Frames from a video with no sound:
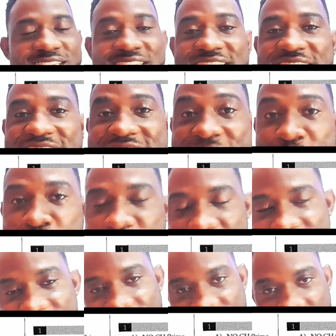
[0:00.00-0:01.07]
A
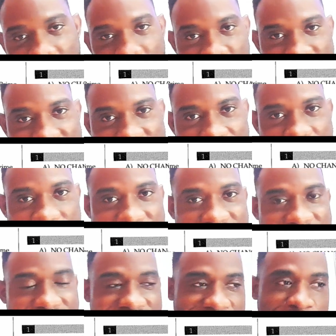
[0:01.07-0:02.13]
dependent clause.
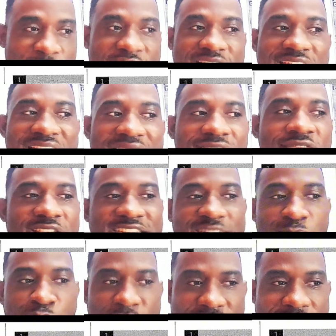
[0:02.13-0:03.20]
So we can have a
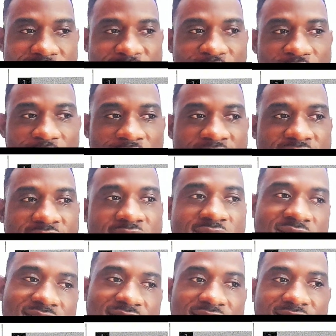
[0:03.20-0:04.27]
dependent clause
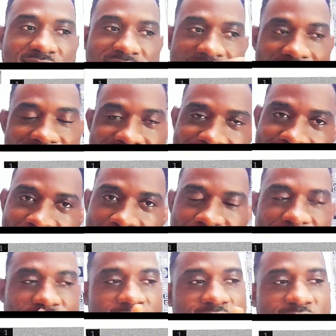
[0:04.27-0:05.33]
and then the
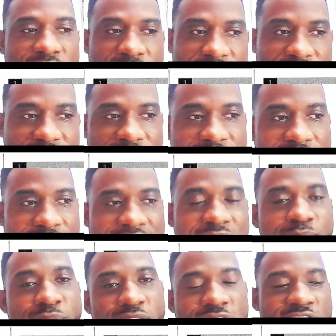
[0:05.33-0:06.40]
comma, the
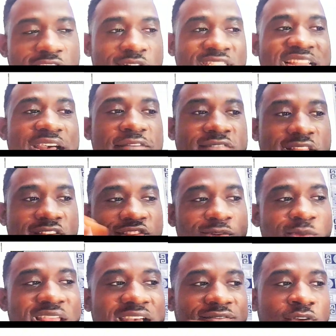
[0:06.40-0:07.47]
independent clause after. So
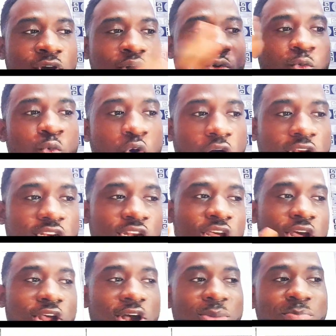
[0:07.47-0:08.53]
we have
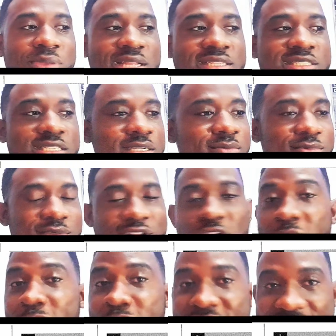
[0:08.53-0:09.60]
one complete
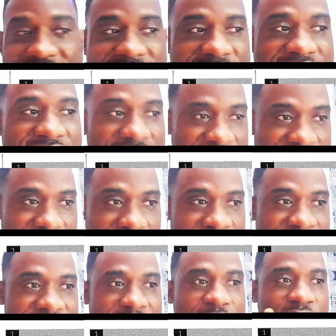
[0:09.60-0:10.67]
complex
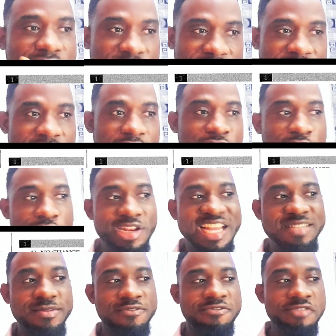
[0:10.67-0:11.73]
sentence. The run-on has
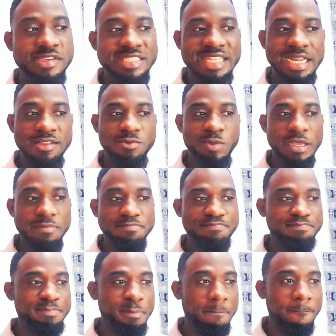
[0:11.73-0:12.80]
been fixed that way.
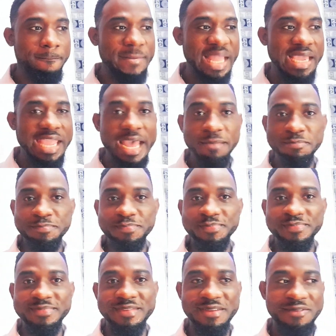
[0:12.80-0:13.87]
Yeah,
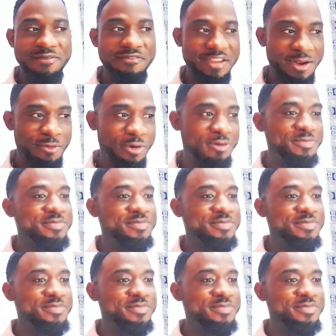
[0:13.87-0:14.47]
very well.